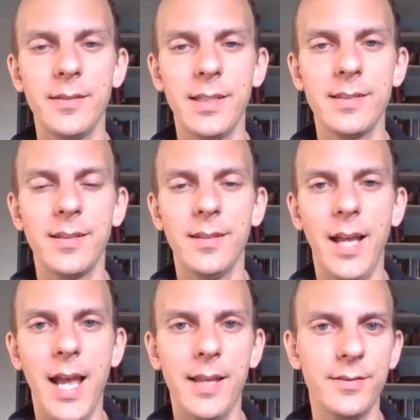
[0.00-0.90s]
That's the
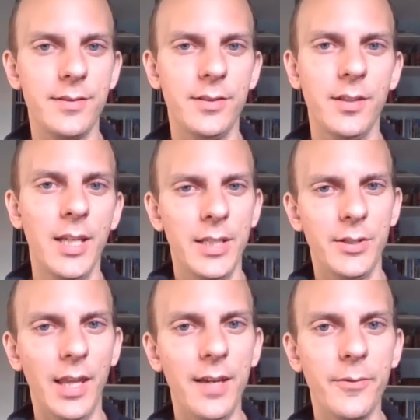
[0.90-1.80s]
last
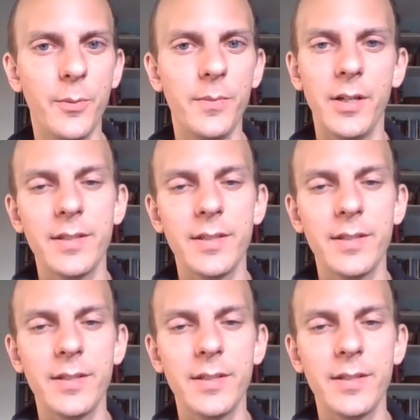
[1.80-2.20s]
you'll ever, no,